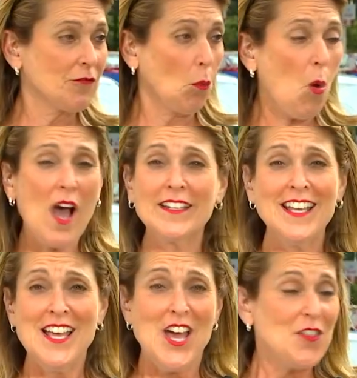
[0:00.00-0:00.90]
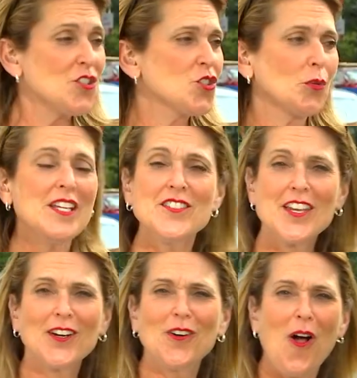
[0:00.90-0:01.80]
For one, the streets
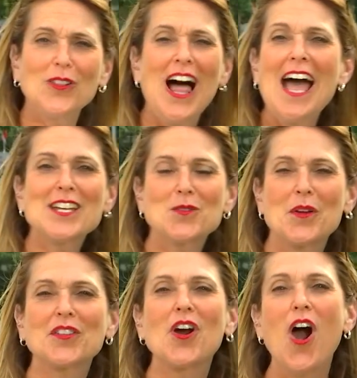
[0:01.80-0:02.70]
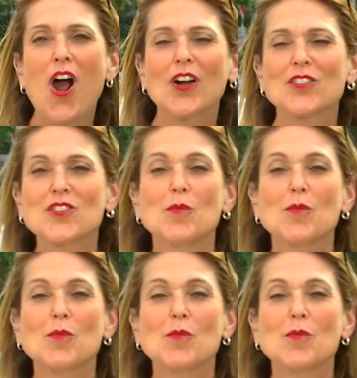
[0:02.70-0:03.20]
here are all lined with cars.